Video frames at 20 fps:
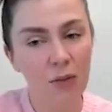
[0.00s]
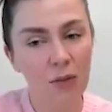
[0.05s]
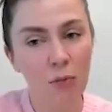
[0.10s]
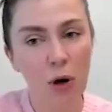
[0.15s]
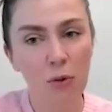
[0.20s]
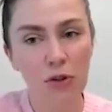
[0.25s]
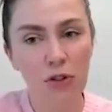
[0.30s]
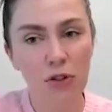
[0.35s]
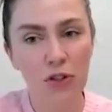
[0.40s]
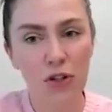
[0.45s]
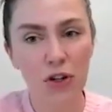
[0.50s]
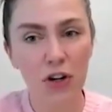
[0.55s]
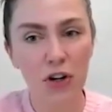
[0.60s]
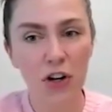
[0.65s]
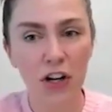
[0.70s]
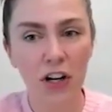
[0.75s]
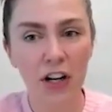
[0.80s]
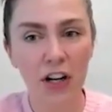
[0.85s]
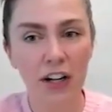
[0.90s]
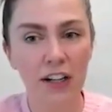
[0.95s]
And what was
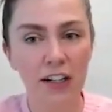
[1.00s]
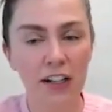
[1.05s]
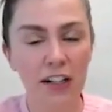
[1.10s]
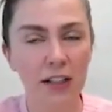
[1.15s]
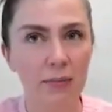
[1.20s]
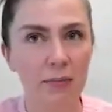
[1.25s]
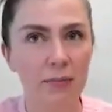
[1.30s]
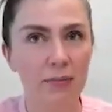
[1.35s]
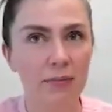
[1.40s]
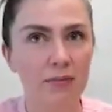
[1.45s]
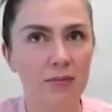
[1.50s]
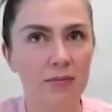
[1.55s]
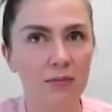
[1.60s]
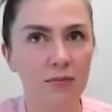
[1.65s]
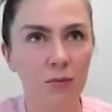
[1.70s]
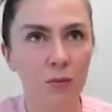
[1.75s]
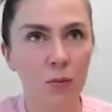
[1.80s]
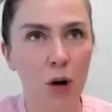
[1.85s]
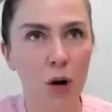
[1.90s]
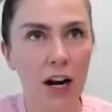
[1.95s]
your
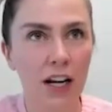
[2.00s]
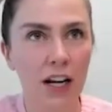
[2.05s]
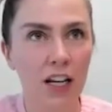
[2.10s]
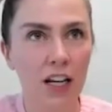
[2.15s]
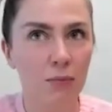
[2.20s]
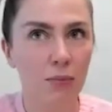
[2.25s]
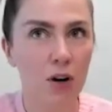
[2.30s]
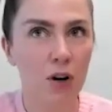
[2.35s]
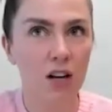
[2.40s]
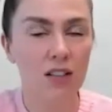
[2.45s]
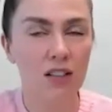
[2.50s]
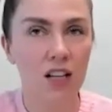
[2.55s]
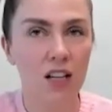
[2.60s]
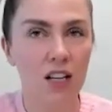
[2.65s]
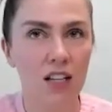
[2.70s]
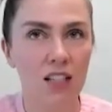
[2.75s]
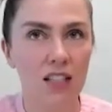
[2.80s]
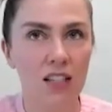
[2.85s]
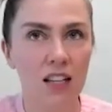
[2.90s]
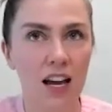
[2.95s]
writing
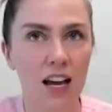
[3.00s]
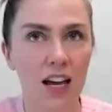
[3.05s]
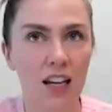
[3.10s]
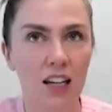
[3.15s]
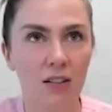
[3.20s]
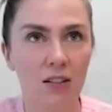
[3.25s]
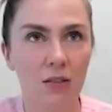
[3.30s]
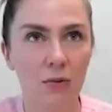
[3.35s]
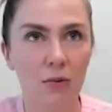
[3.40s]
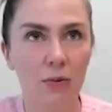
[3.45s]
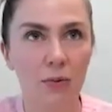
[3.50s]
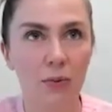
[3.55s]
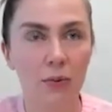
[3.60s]
process like?